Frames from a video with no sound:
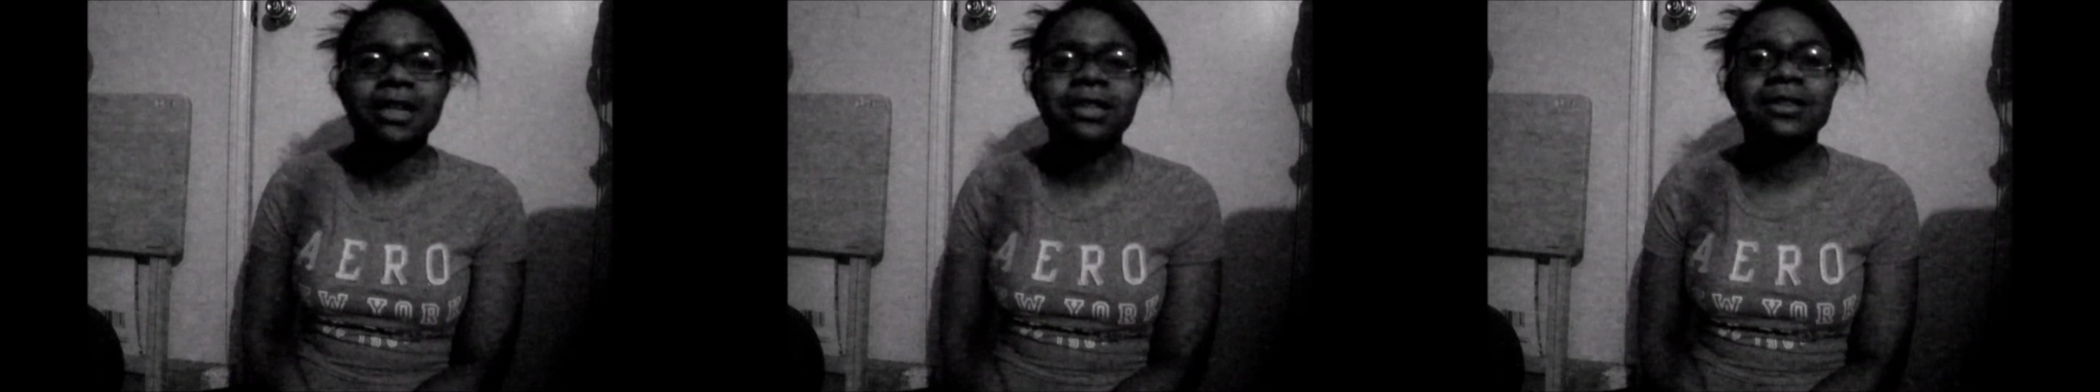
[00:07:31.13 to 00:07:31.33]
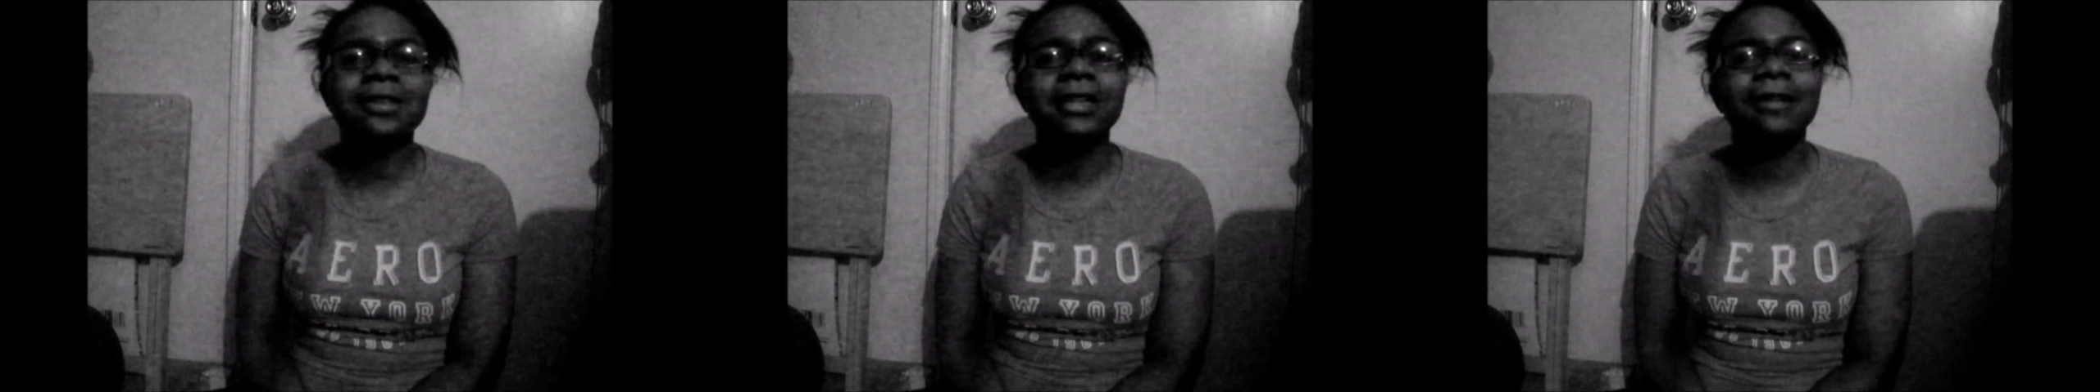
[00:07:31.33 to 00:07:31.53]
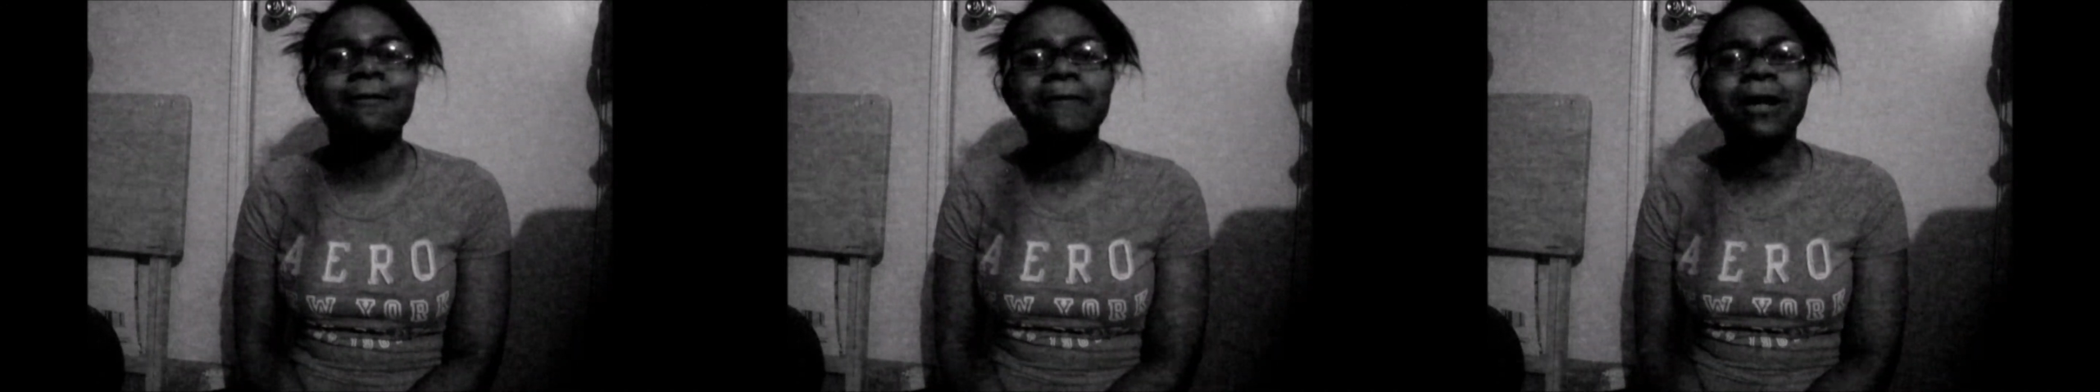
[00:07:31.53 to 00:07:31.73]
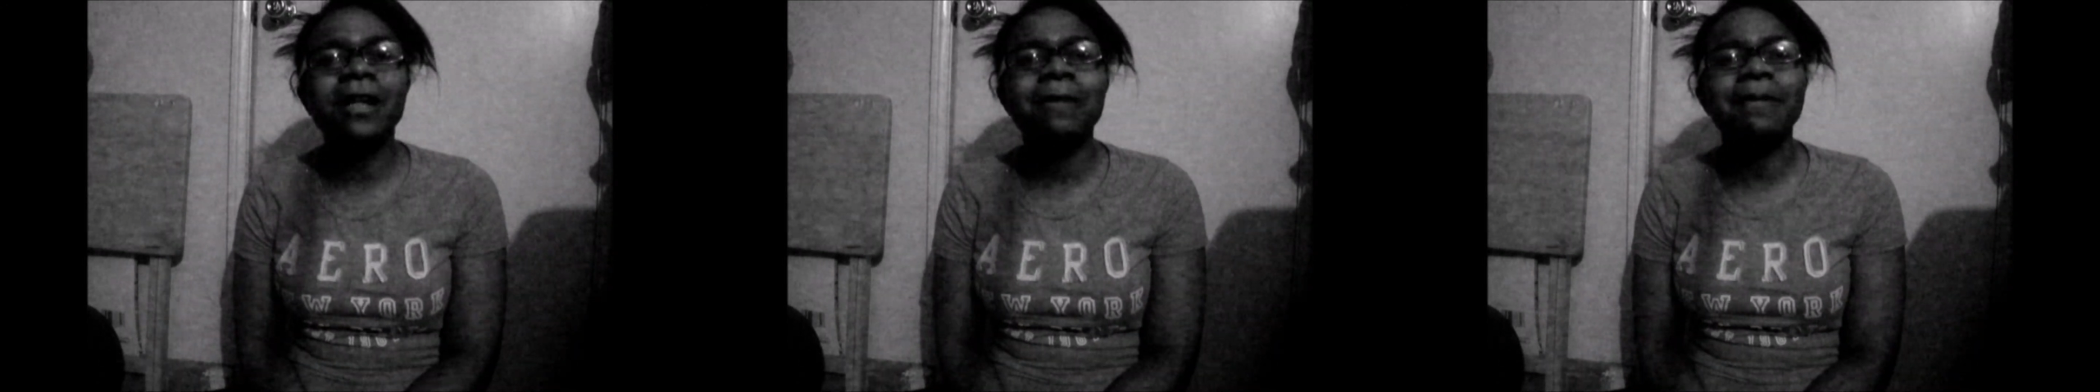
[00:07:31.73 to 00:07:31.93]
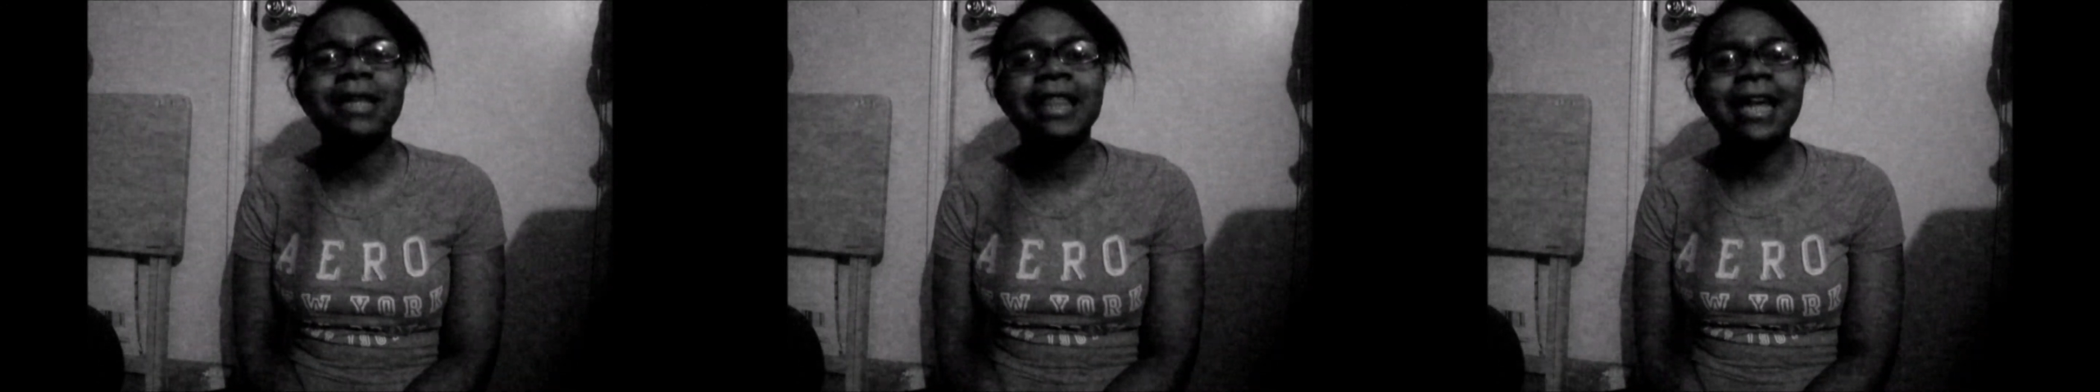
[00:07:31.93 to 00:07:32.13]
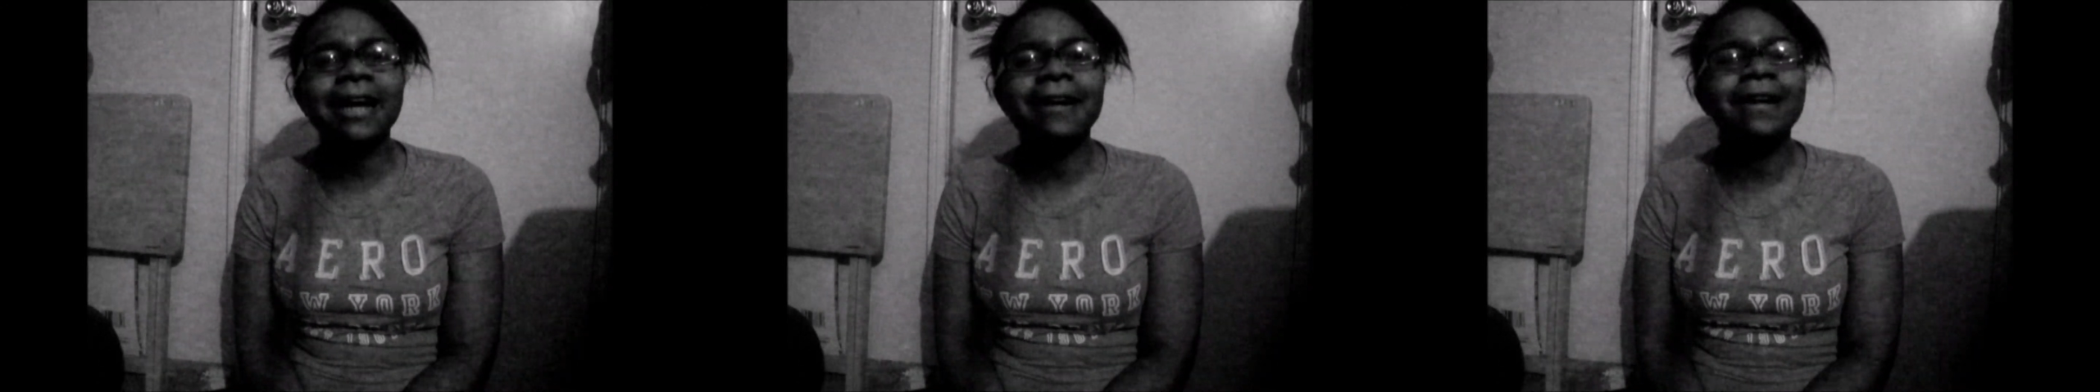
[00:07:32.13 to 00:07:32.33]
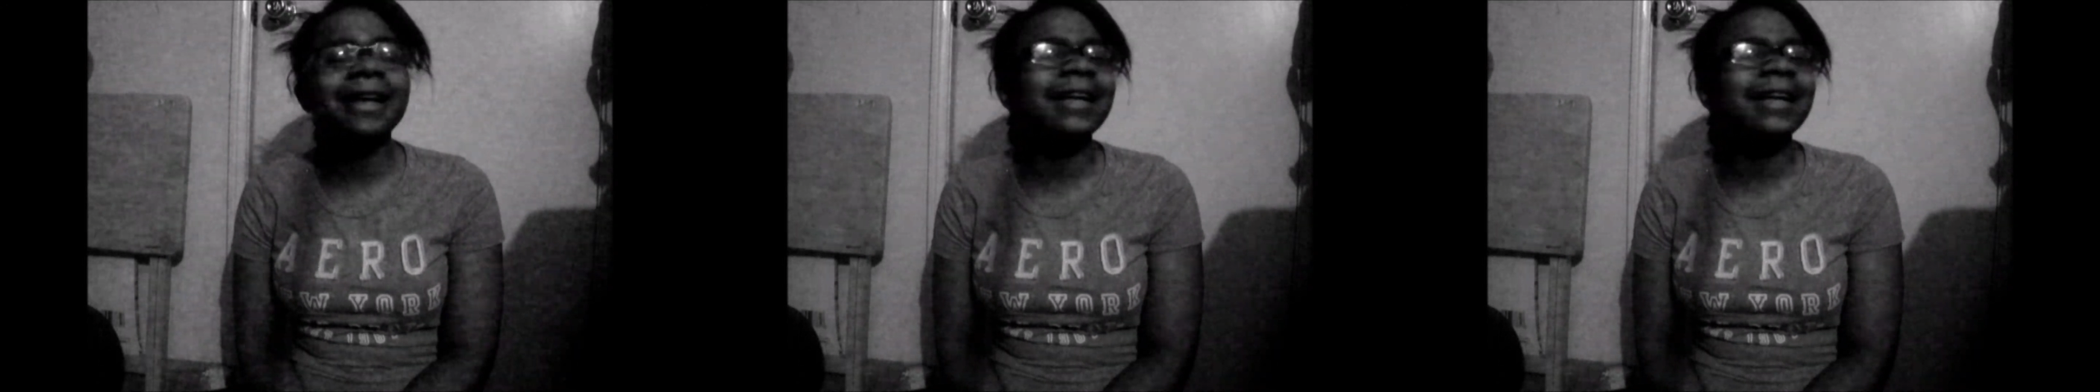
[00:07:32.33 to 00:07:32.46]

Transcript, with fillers: So you can follow me there